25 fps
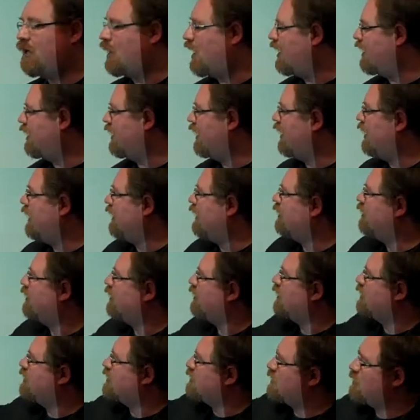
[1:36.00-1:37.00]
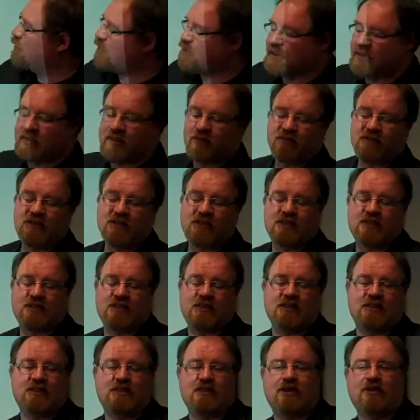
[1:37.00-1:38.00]
and e-learning as a subset of
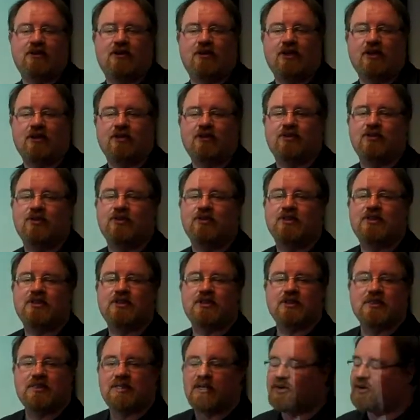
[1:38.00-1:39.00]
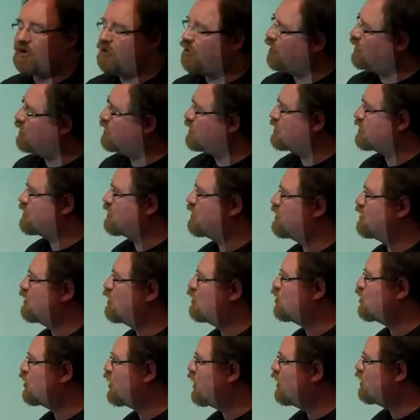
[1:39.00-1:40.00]
distance learning. So distance learning and distance
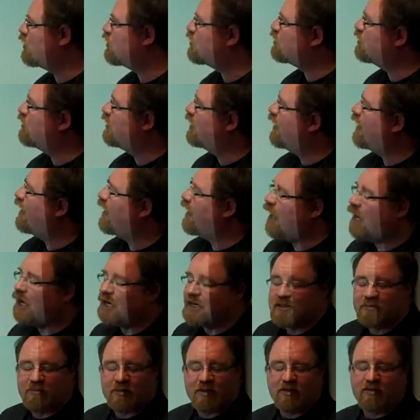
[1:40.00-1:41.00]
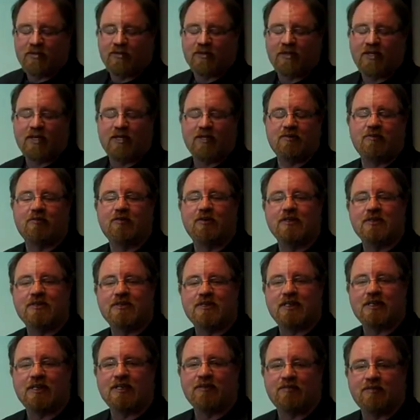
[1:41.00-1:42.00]
education has been going on for a
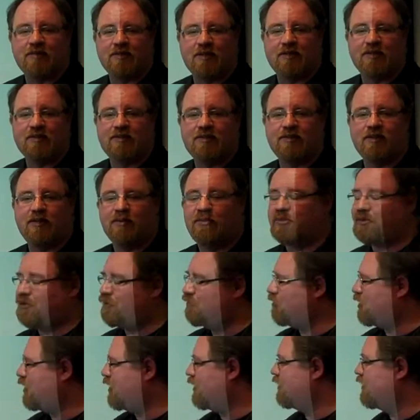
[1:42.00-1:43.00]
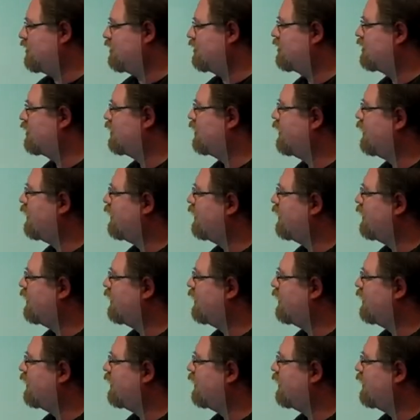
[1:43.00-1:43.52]
significant number of years.